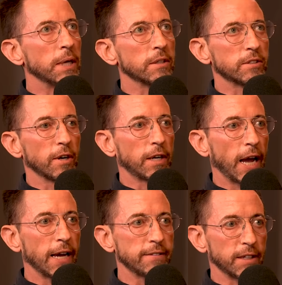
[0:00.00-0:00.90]
Being
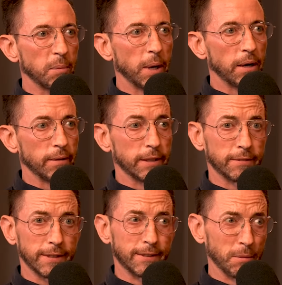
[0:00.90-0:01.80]
sarcastic about it.
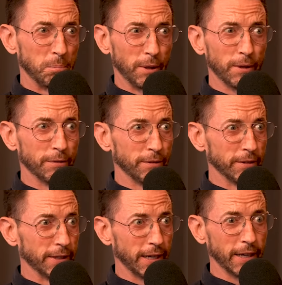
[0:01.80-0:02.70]
Like, it's a beautiful
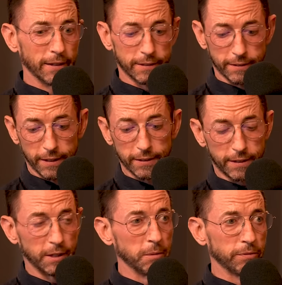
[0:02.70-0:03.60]
day outside.
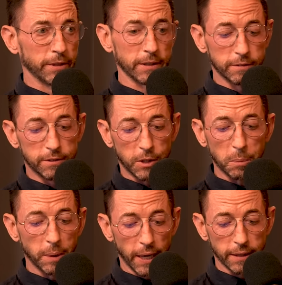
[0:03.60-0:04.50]
Yeah. You fucking
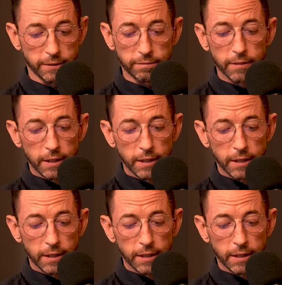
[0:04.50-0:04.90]
stupid ass